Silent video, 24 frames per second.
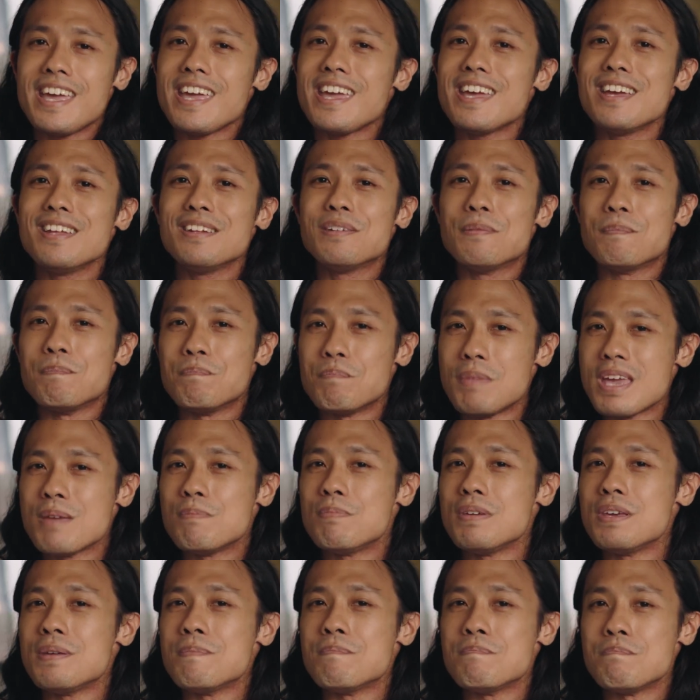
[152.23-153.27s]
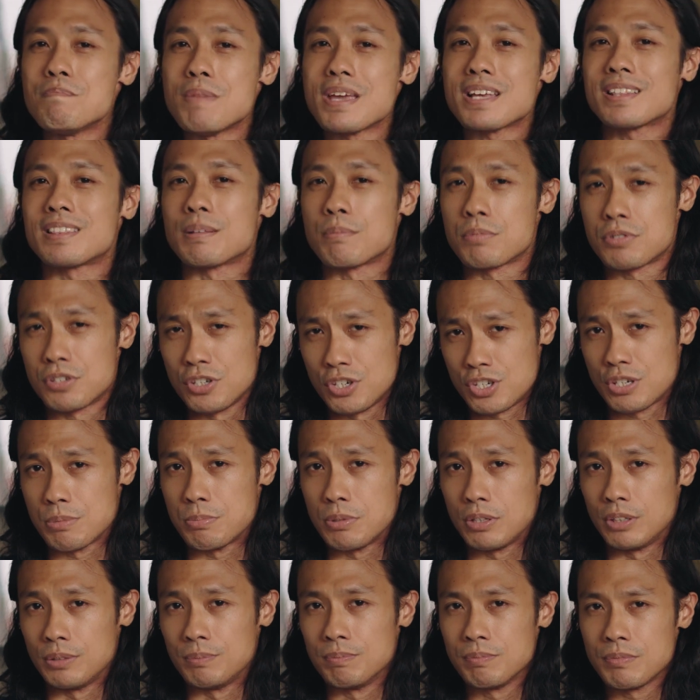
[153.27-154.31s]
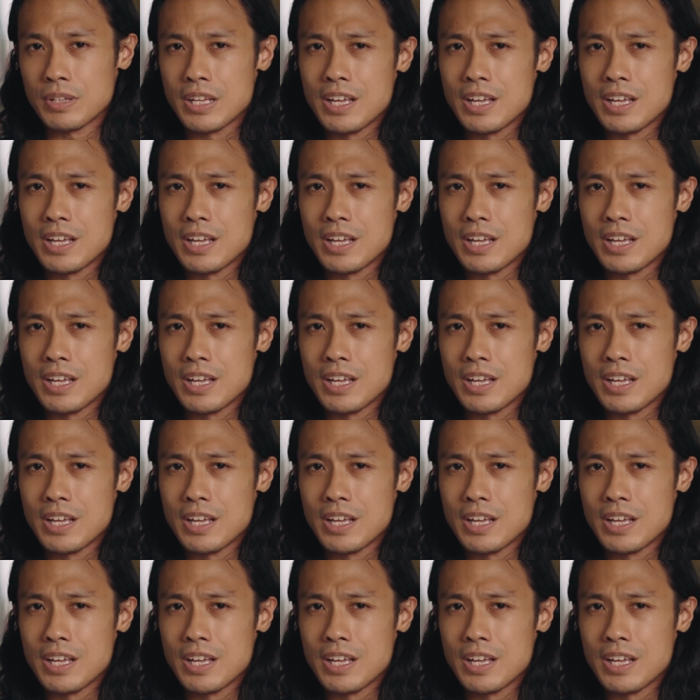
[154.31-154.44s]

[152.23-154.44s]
and maybe make them searchable.